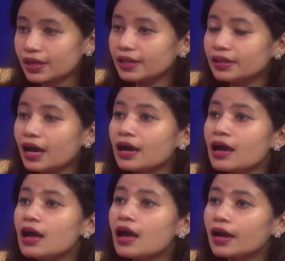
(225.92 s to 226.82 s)
then the
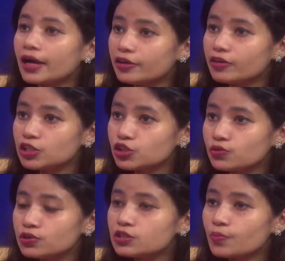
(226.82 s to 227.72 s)
country
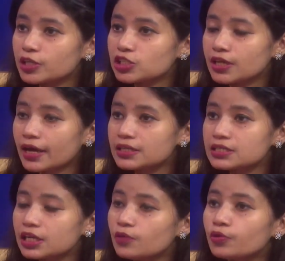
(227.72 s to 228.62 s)
should
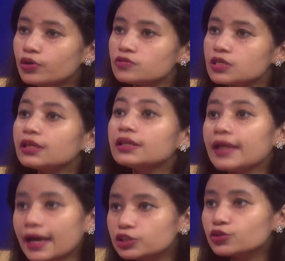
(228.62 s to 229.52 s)
specialize in producing
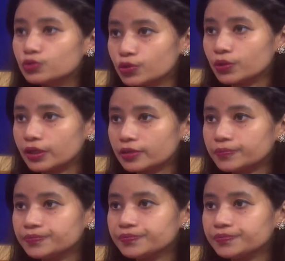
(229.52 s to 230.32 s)
that good only.